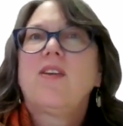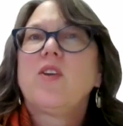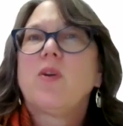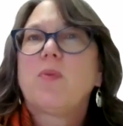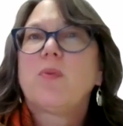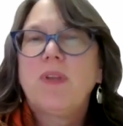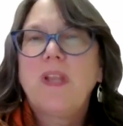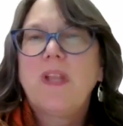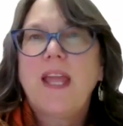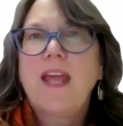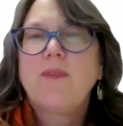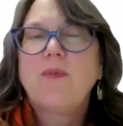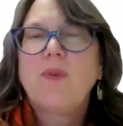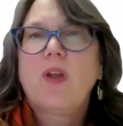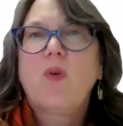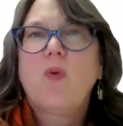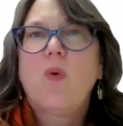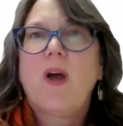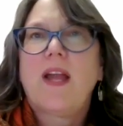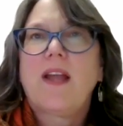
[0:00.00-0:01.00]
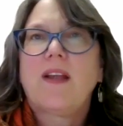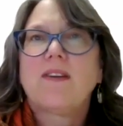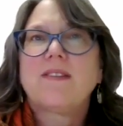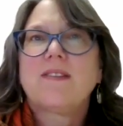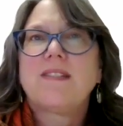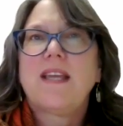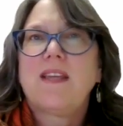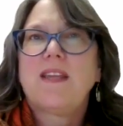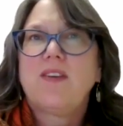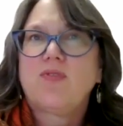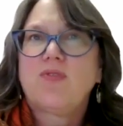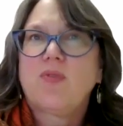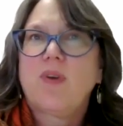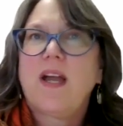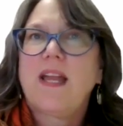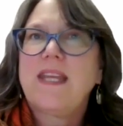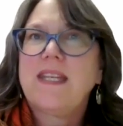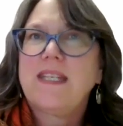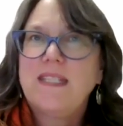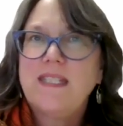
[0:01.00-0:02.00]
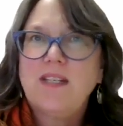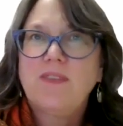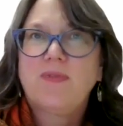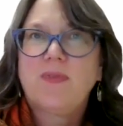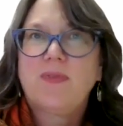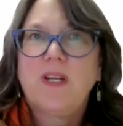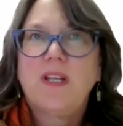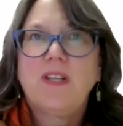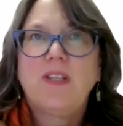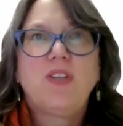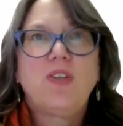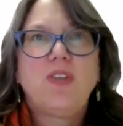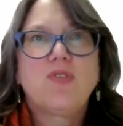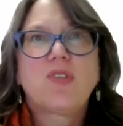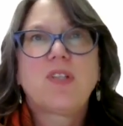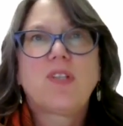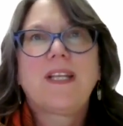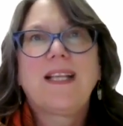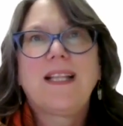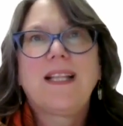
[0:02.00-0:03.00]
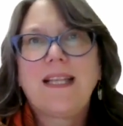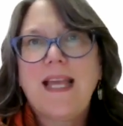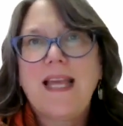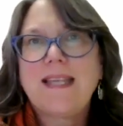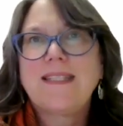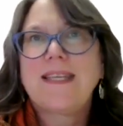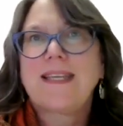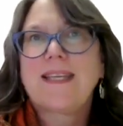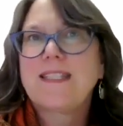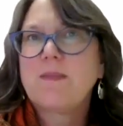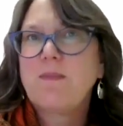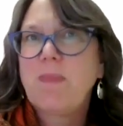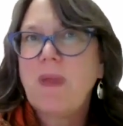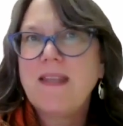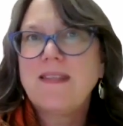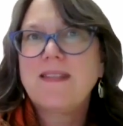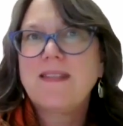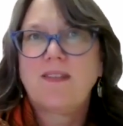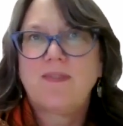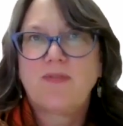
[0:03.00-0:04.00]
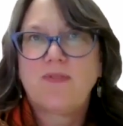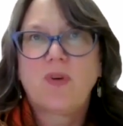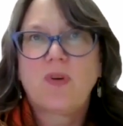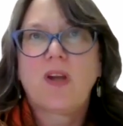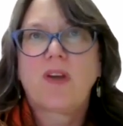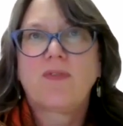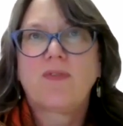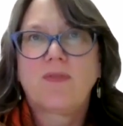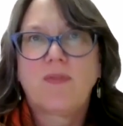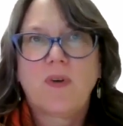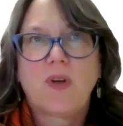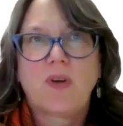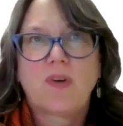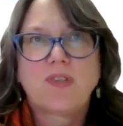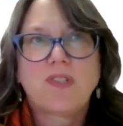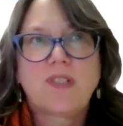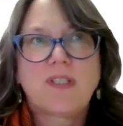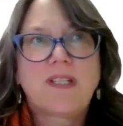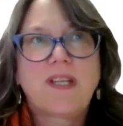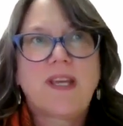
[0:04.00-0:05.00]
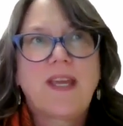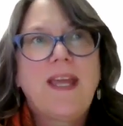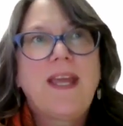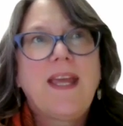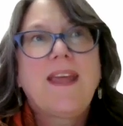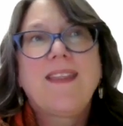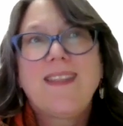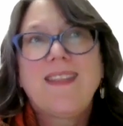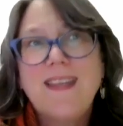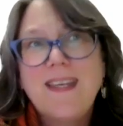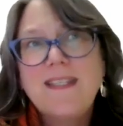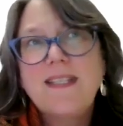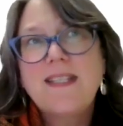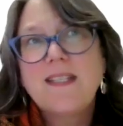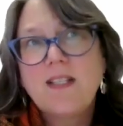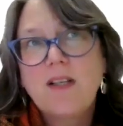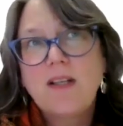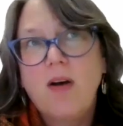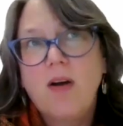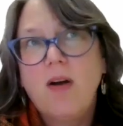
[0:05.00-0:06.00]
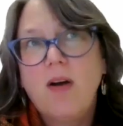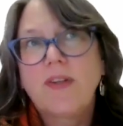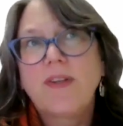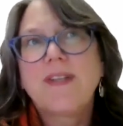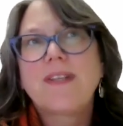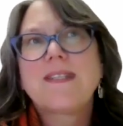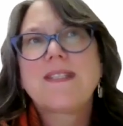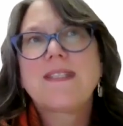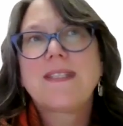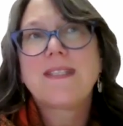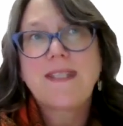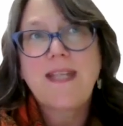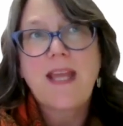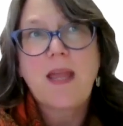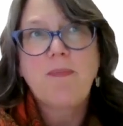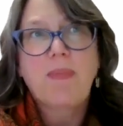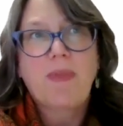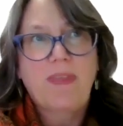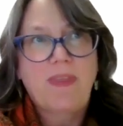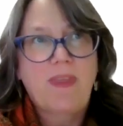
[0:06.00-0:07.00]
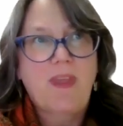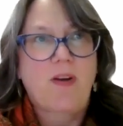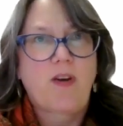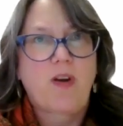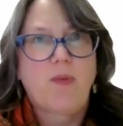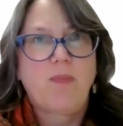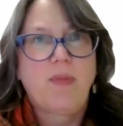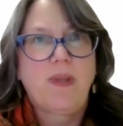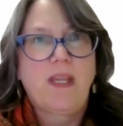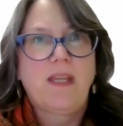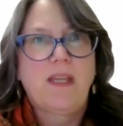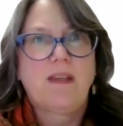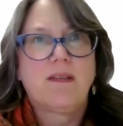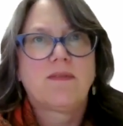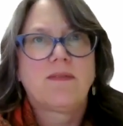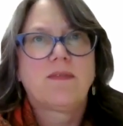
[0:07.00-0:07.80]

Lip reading: Your plan requires that you try a different, usually less expensive drug first. This is called step therapy.